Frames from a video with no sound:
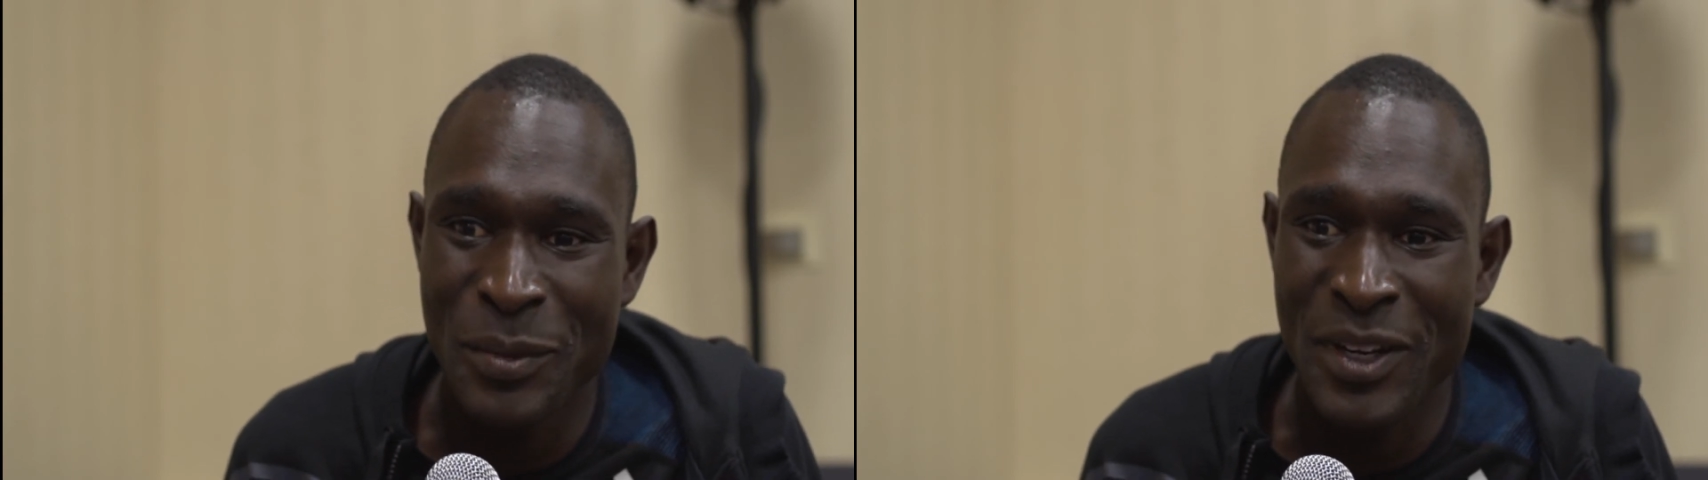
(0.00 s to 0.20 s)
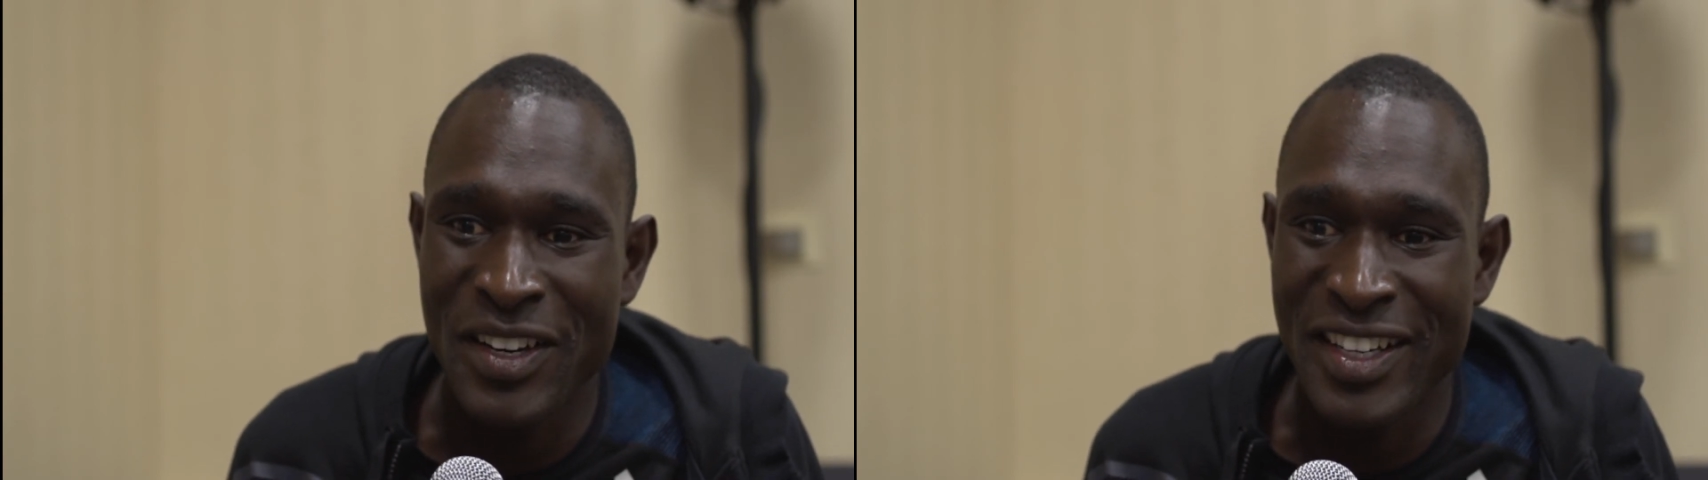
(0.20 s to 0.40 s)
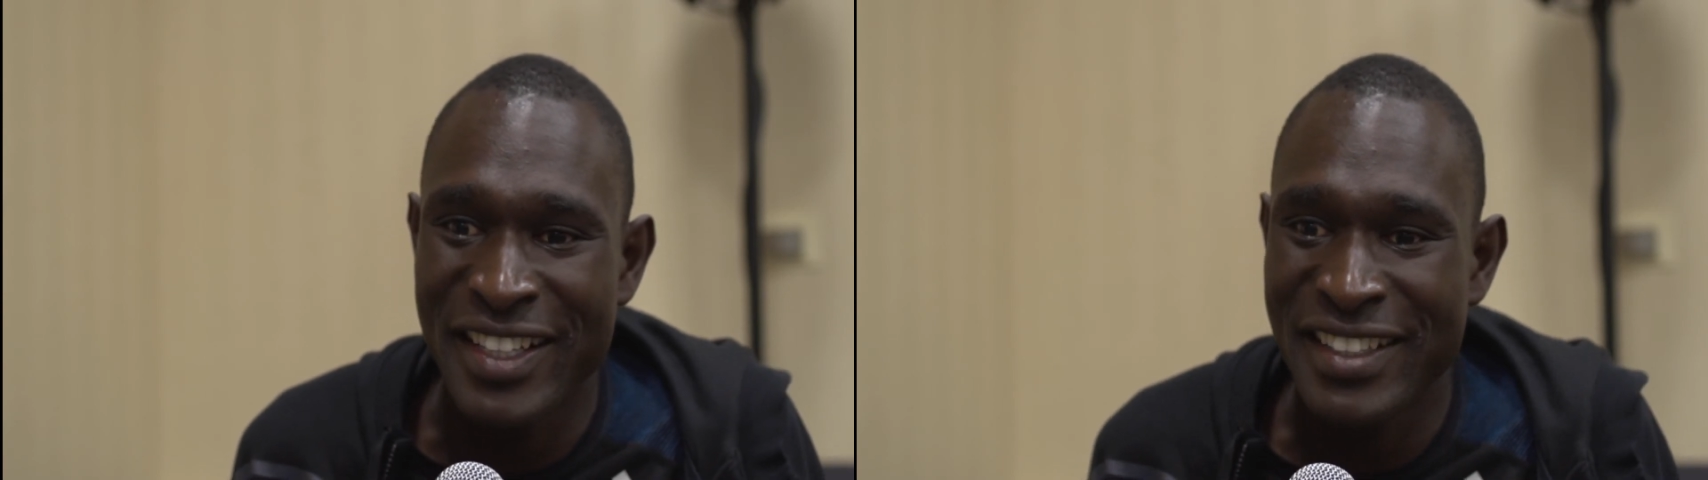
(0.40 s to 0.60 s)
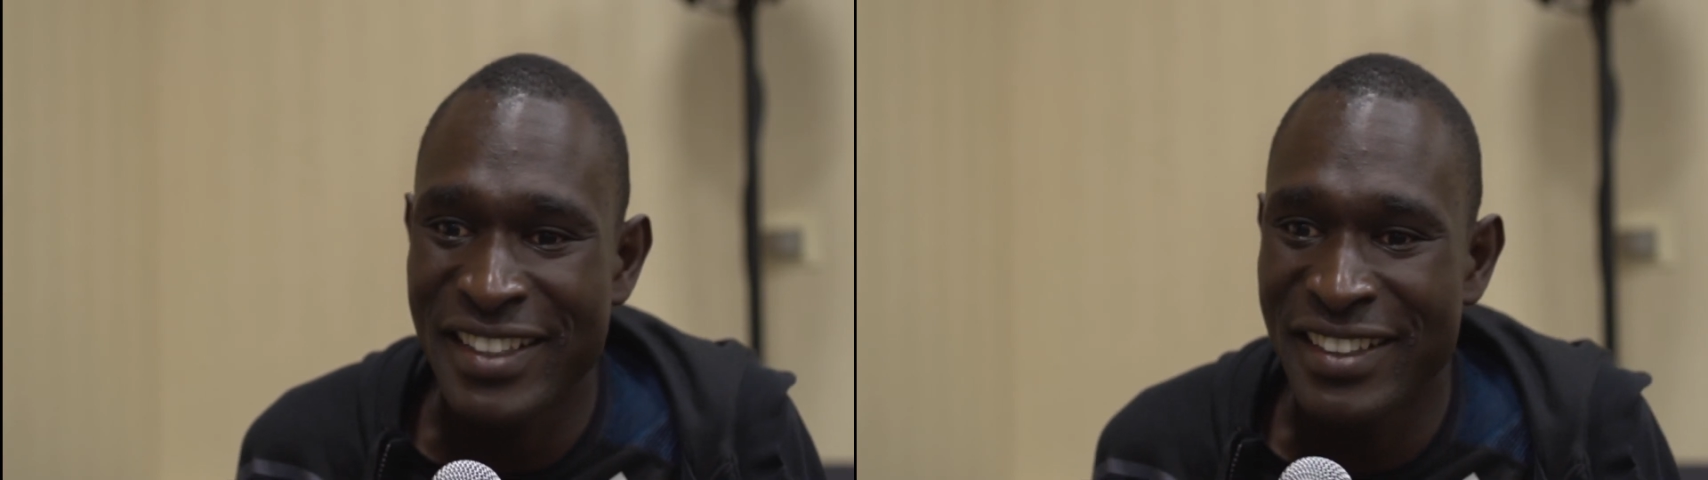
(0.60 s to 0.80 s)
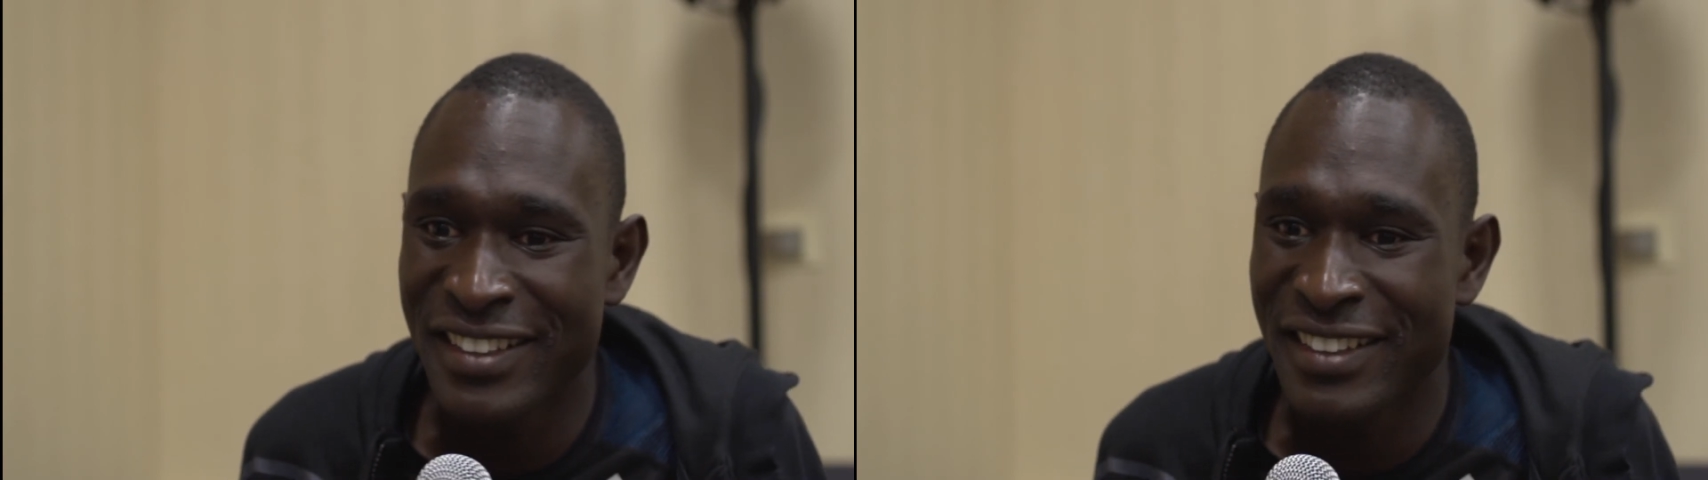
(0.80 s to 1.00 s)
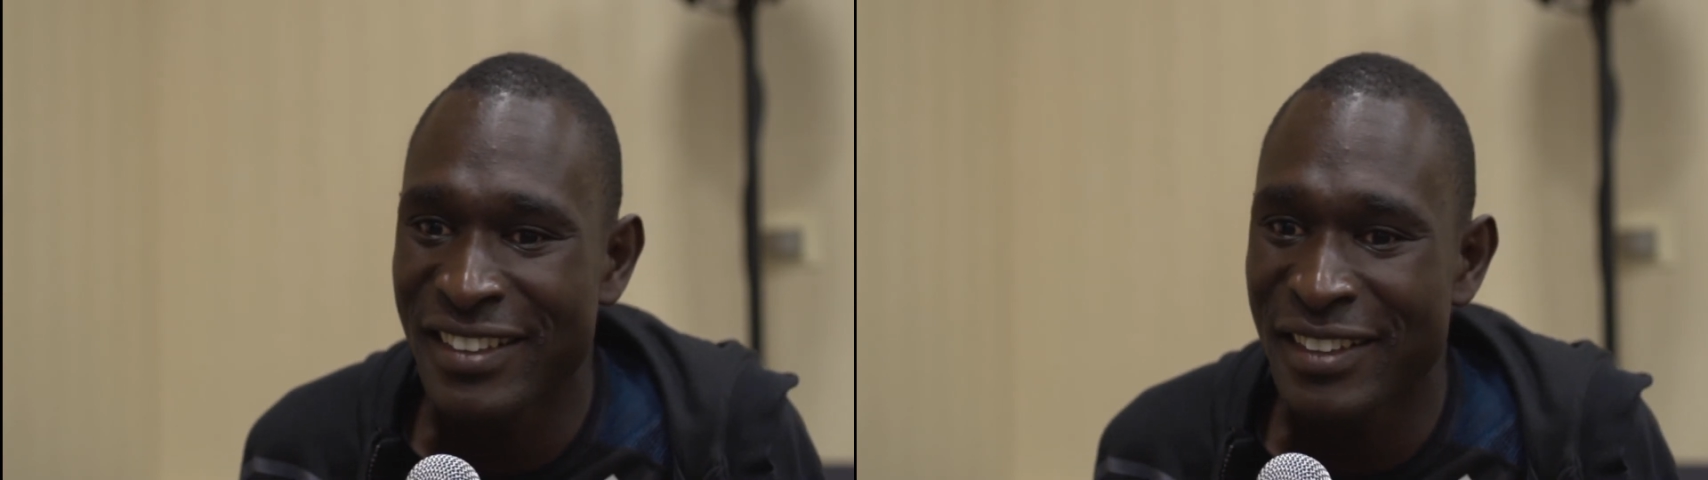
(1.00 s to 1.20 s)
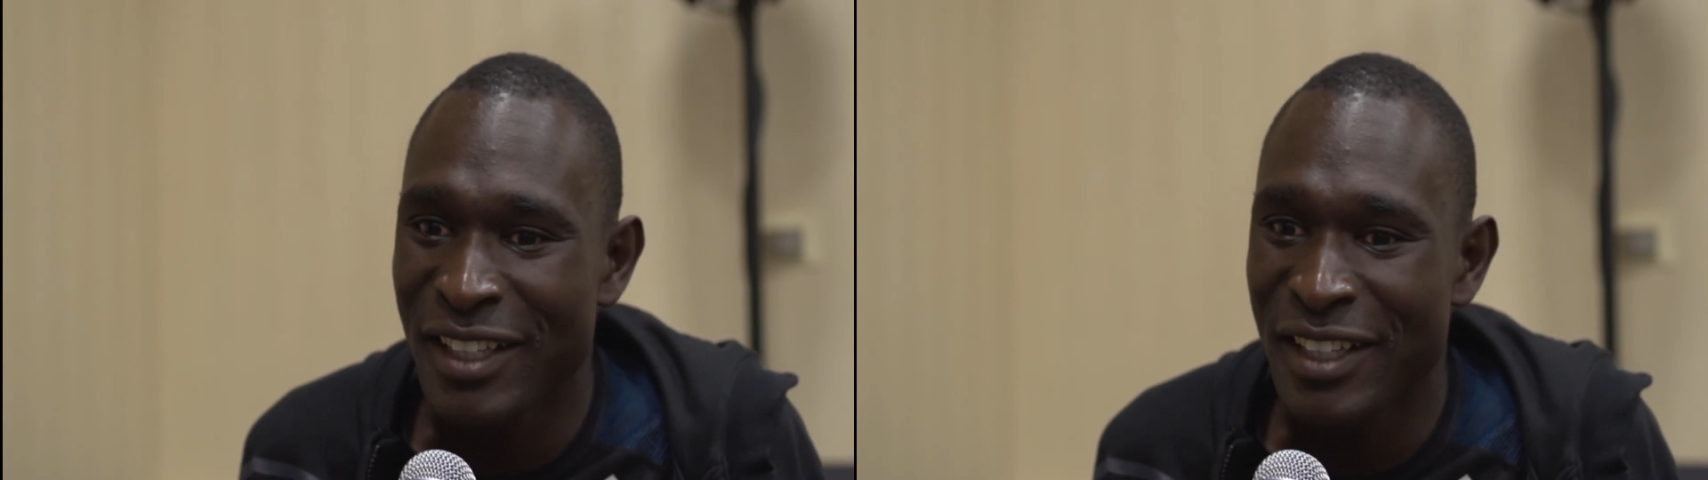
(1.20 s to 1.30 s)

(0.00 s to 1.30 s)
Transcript: big range, you know,